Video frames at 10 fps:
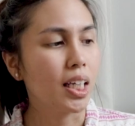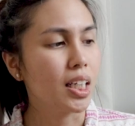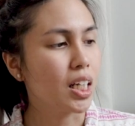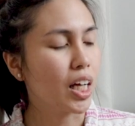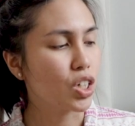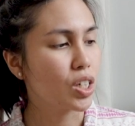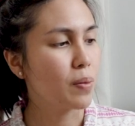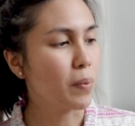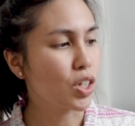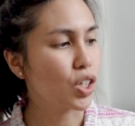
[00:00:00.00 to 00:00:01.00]
he
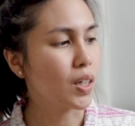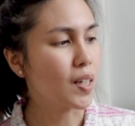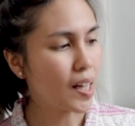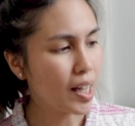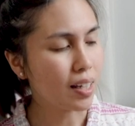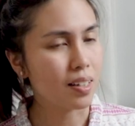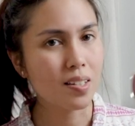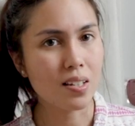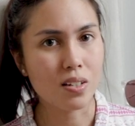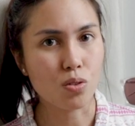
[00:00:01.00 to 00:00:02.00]
actually mentioned that
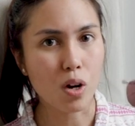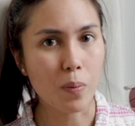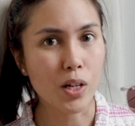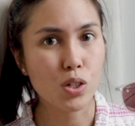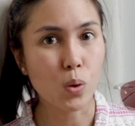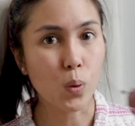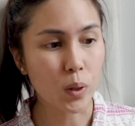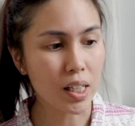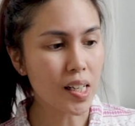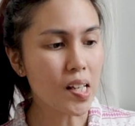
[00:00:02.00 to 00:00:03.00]
this is Ray-Ban's
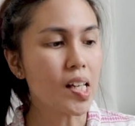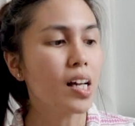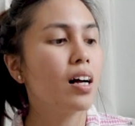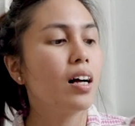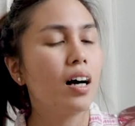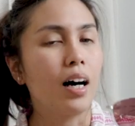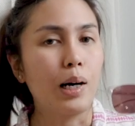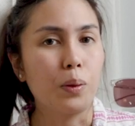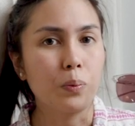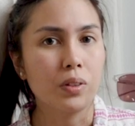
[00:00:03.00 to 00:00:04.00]
only
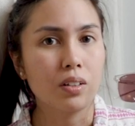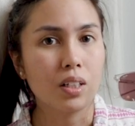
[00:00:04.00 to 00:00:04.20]
um,